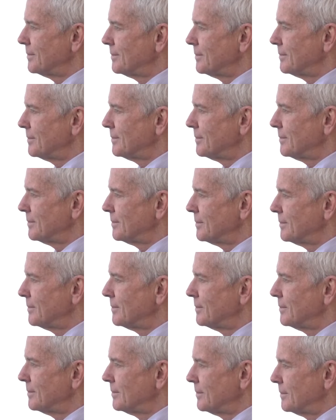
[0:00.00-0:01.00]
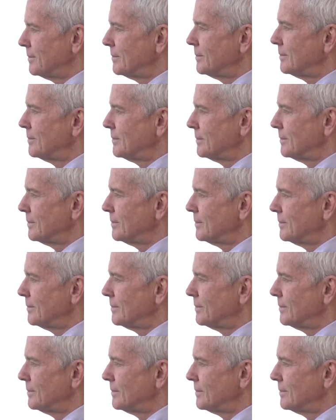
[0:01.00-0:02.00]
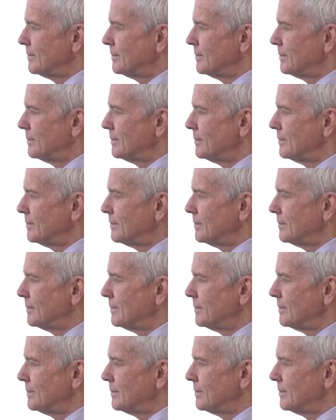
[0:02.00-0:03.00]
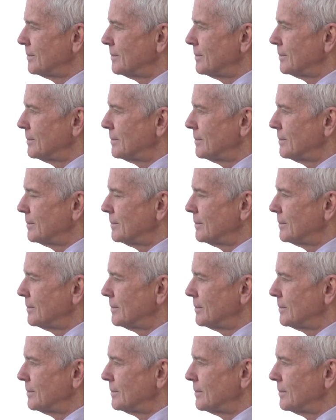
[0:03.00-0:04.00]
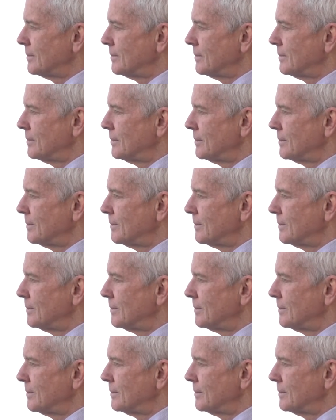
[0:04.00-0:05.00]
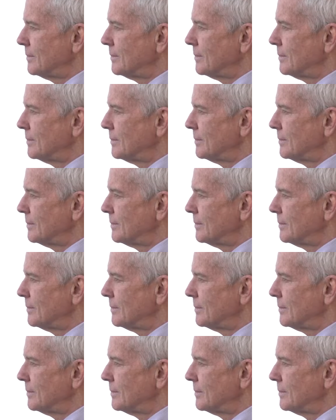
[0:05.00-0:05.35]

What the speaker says: [no speech]